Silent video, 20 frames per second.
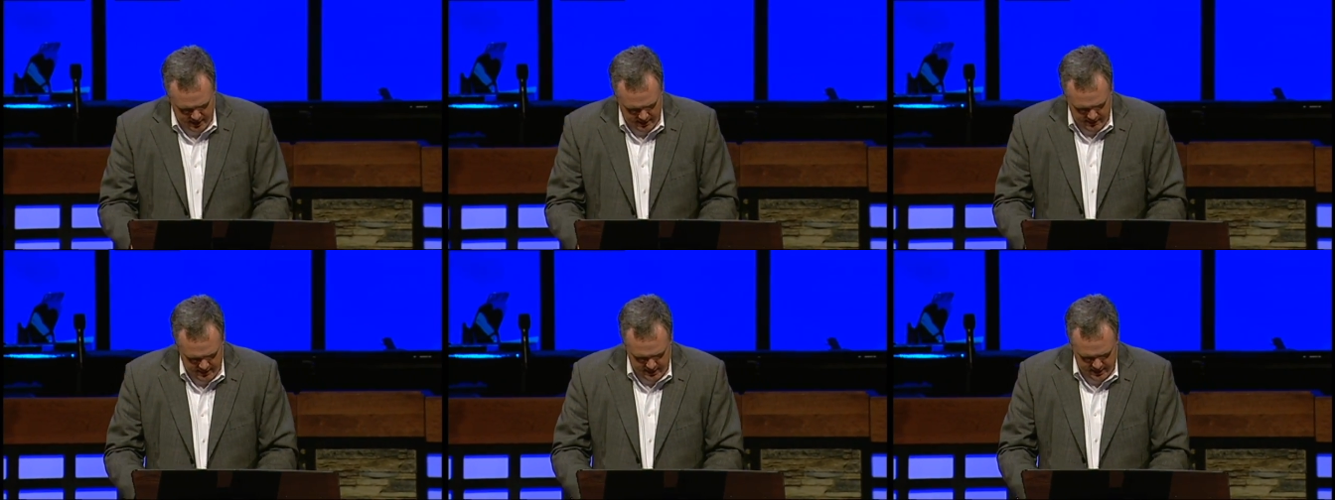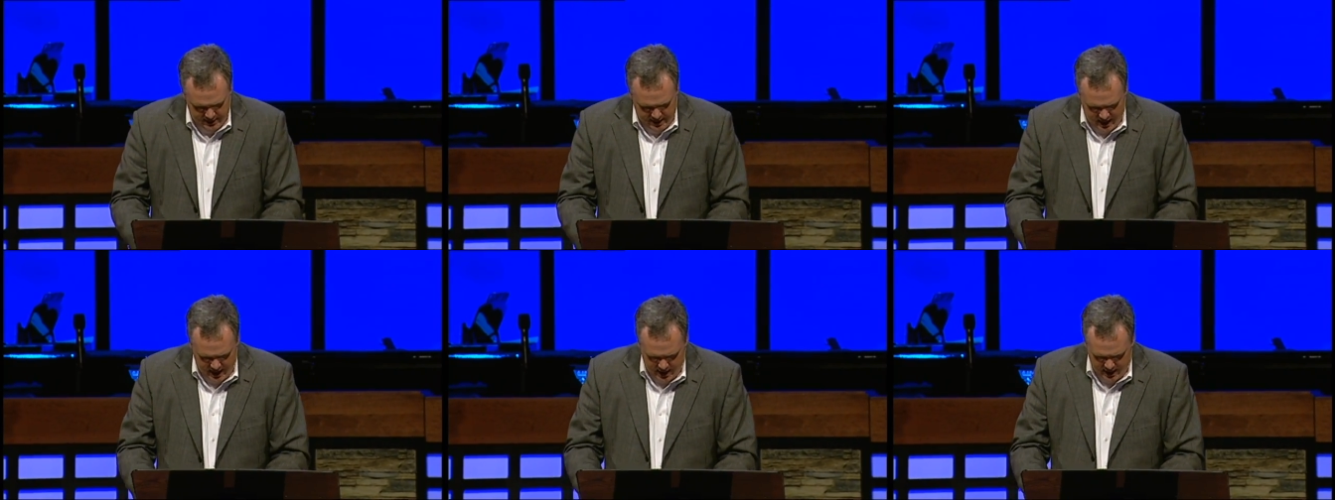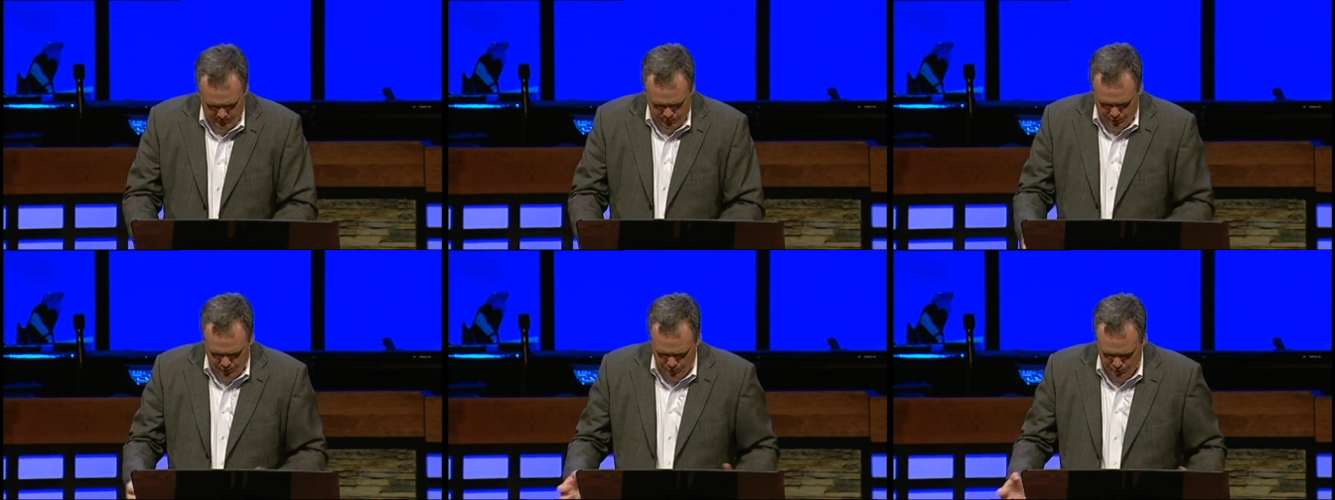that
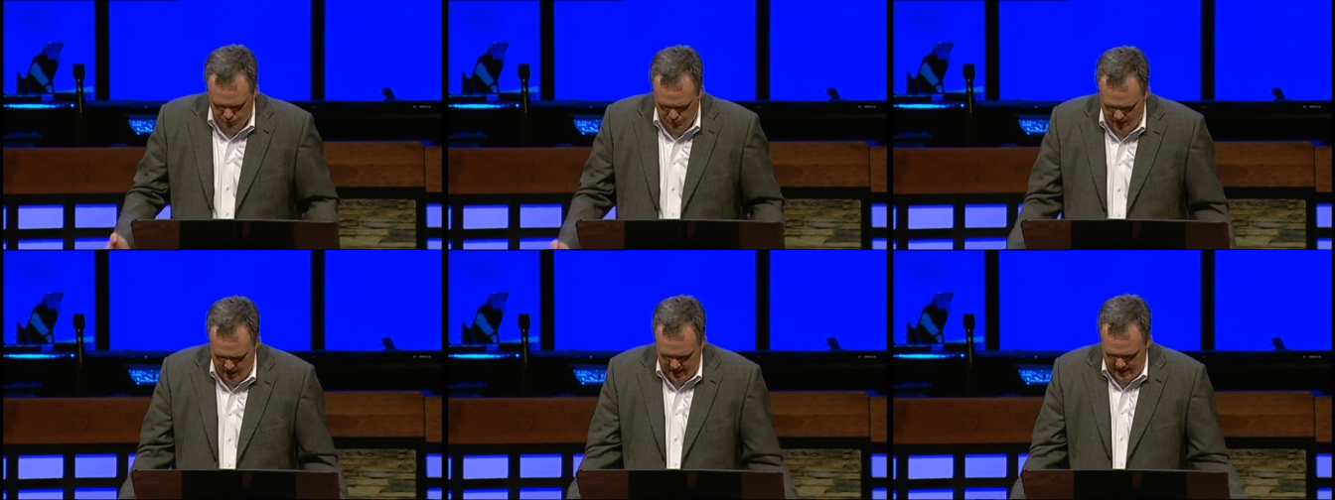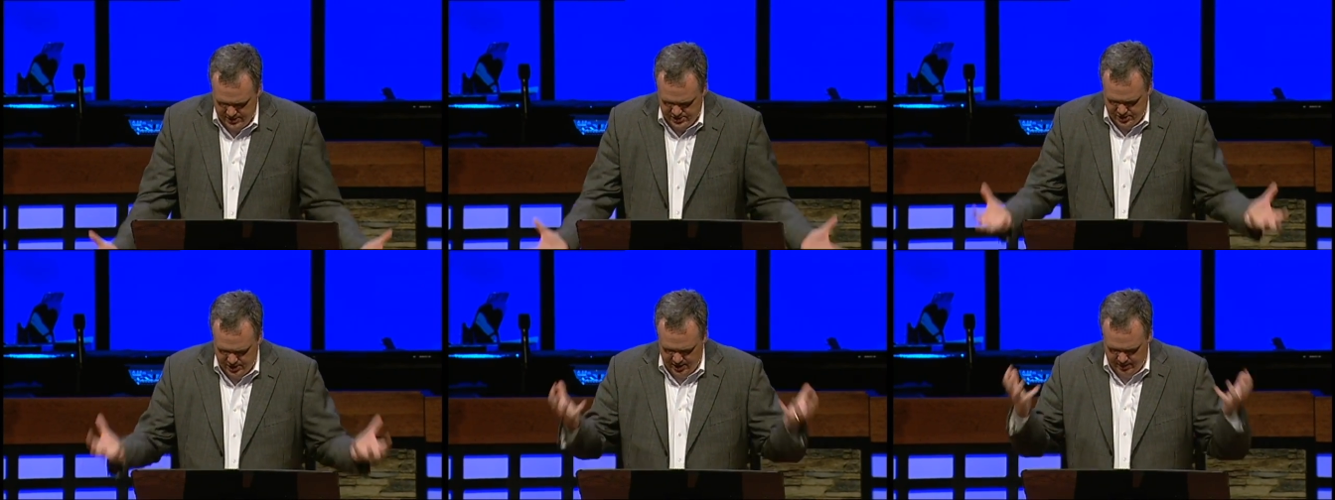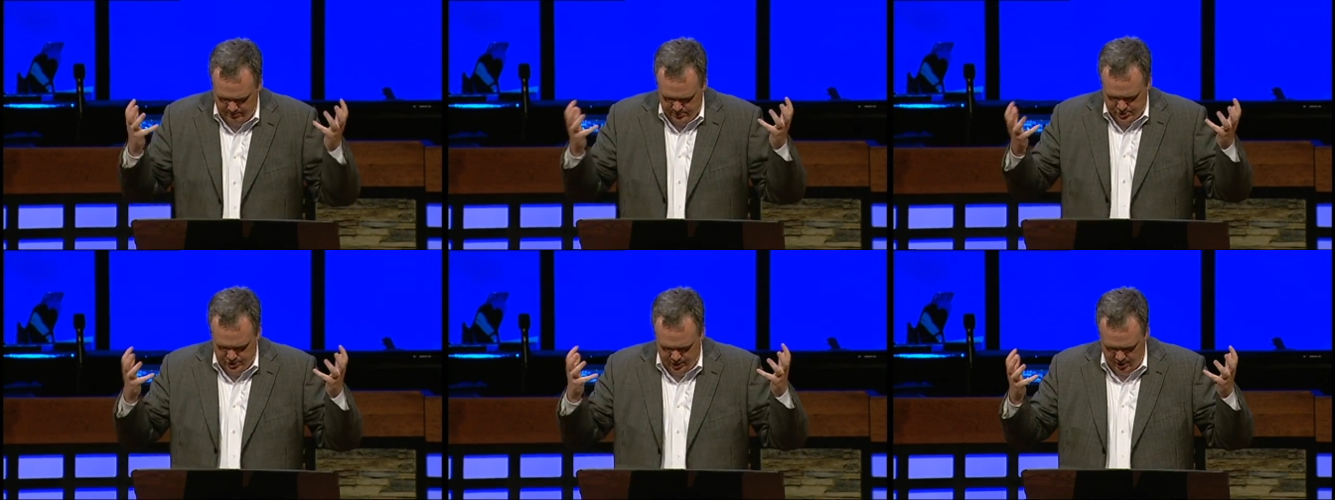God will raise
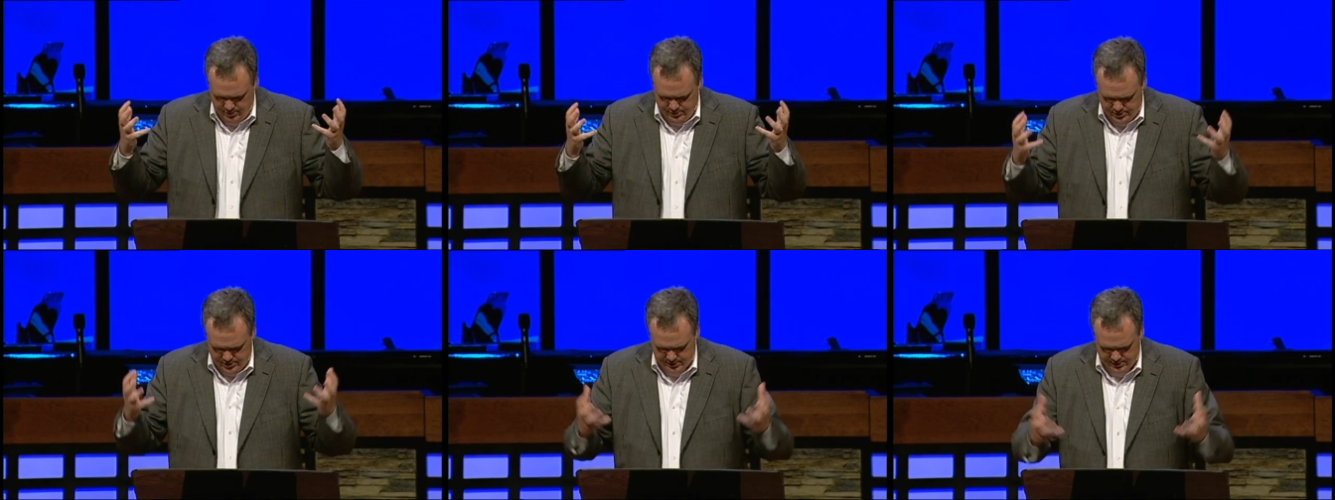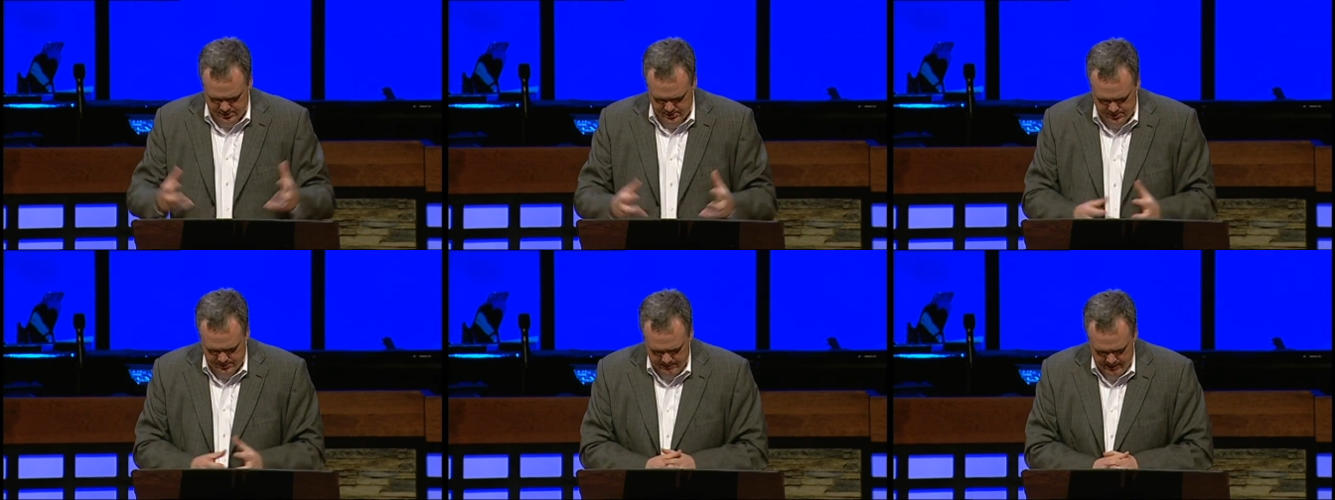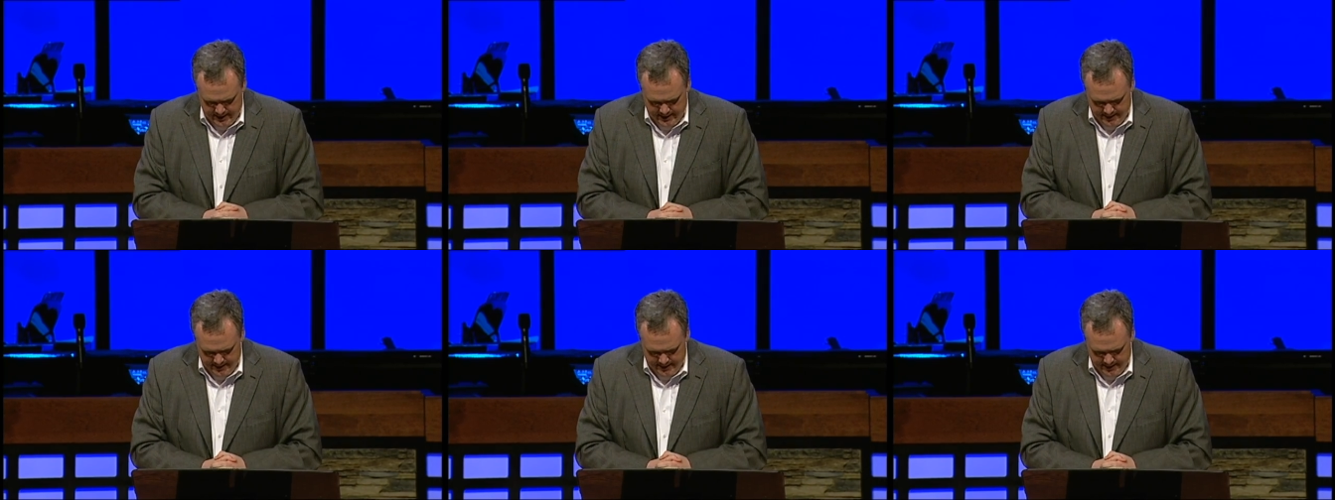up churches